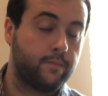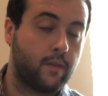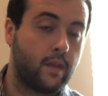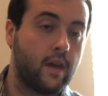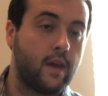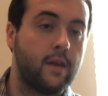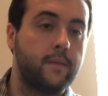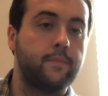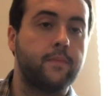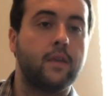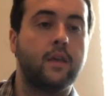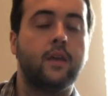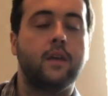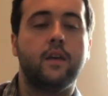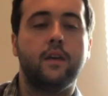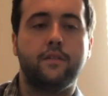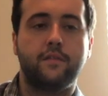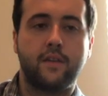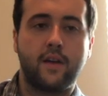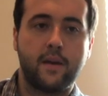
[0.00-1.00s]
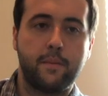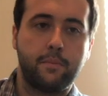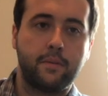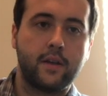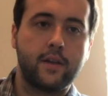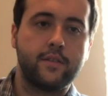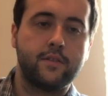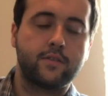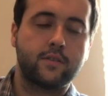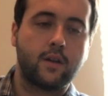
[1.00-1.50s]
Okay? If I
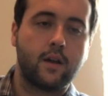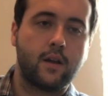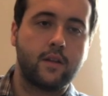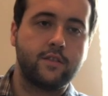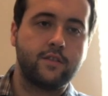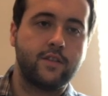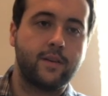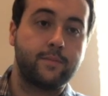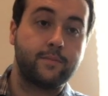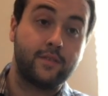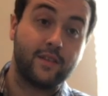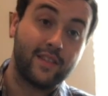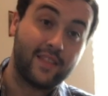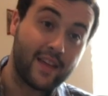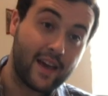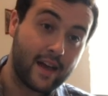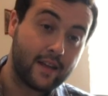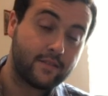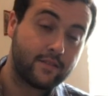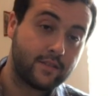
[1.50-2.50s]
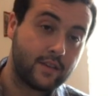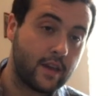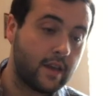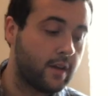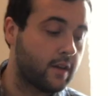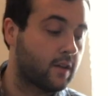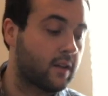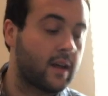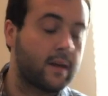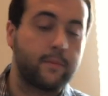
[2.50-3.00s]
apply this concept to that
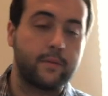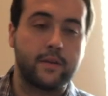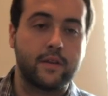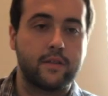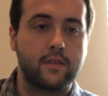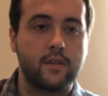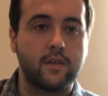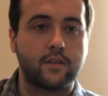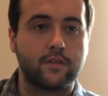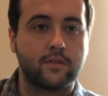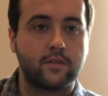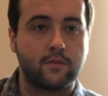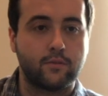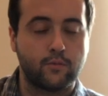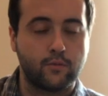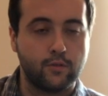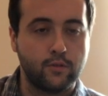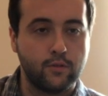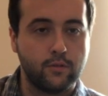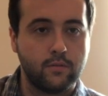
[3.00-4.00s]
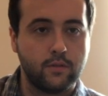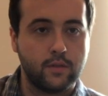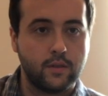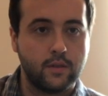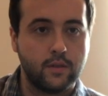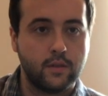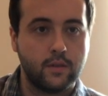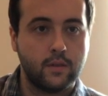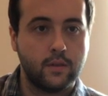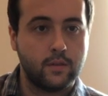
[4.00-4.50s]
scale, I would get this. Root,
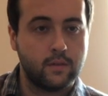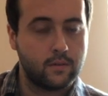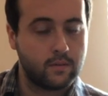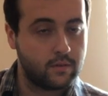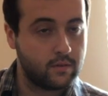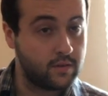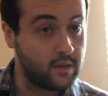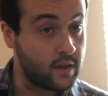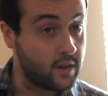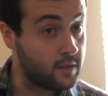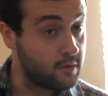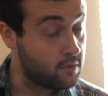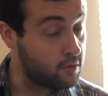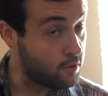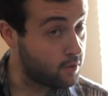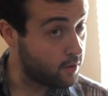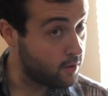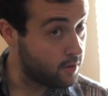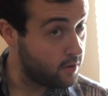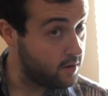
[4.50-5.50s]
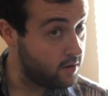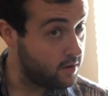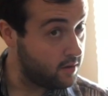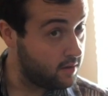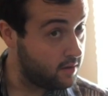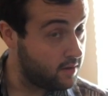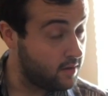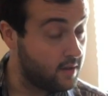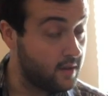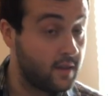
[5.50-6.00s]
2nd, 3rd,
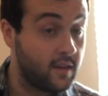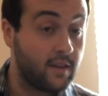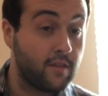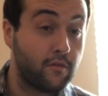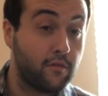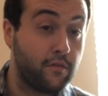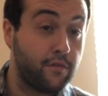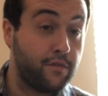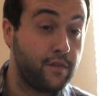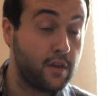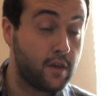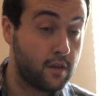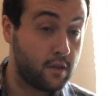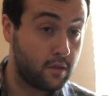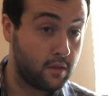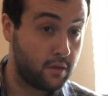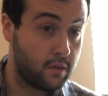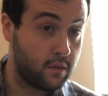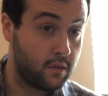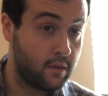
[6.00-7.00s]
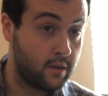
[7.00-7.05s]
5th,